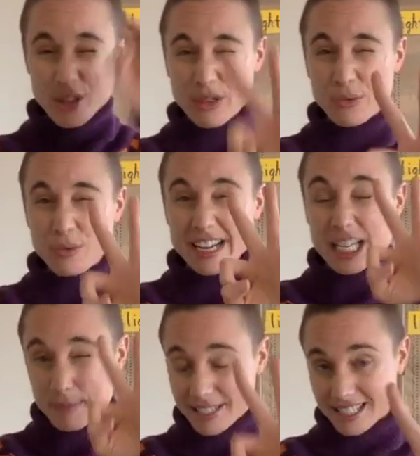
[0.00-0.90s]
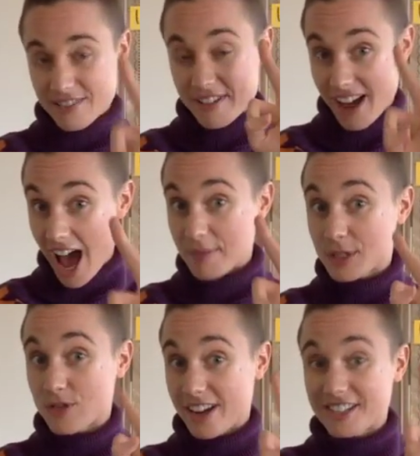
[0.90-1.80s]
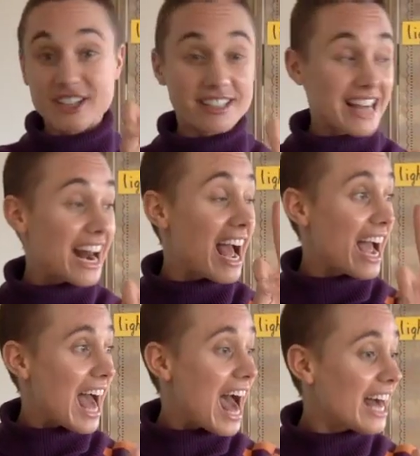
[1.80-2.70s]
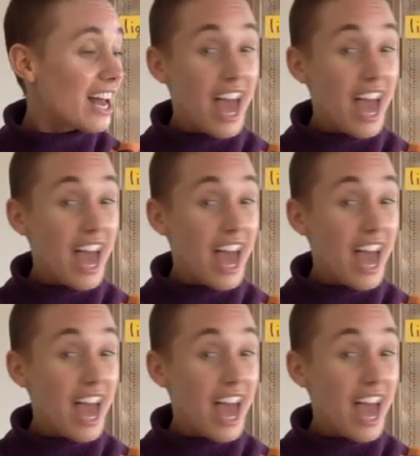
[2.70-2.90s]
3 specific observations that I had